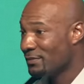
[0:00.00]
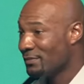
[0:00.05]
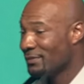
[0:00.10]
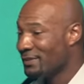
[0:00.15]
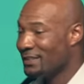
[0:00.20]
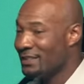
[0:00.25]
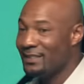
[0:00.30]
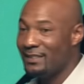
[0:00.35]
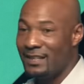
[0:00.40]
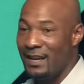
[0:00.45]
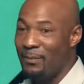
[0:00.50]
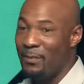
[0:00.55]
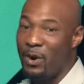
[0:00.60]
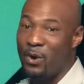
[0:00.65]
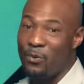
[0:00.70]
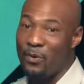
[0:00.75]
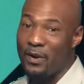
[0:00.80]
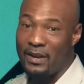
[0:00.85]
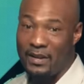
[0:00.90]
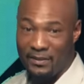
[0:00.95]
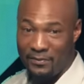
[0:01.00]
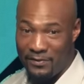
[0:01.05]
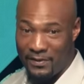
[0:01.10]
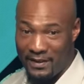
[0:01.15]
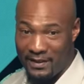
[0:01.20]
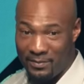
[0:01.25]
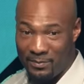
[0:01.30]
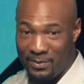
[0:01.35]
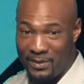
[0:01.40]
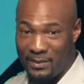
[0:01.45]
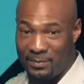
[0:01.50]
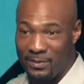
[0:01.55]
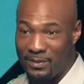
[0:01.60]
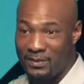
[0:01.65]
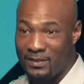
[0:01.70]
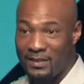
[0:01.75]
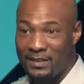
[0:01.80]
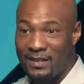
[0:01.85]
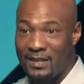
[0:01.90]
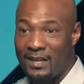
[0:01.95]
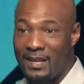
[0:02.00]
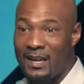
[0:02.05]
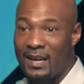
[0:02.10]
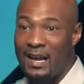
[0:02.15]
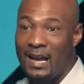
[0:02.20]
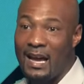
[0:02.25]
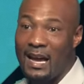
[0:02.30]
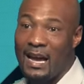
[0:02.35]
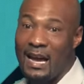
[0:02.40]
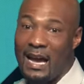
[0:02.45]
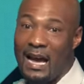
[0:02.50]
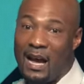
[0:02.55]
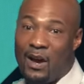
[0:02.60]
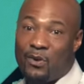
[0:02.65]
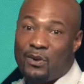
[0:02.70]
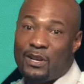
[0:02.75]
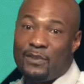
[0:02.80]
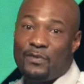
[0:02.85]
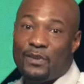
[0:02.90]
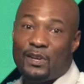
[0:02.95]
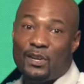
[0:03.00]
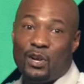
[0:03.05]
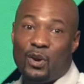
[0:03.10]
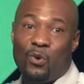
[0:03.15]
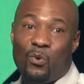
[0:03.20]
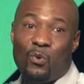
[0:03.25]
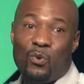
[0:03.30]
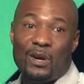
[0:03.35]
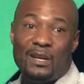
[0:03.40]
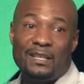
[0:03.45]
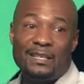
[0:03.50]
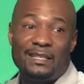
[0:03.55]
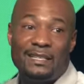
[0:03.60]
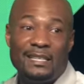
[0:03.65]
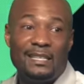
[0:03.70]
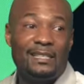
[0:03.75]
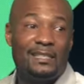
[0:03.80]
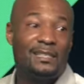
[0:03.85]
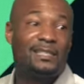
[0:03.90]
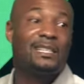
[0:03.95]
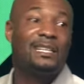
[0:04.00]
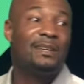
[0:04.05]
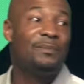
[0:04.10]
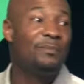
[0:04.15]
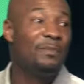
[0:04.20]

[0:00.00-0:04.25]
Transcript: See, I'm already offending people. I don't even know what DC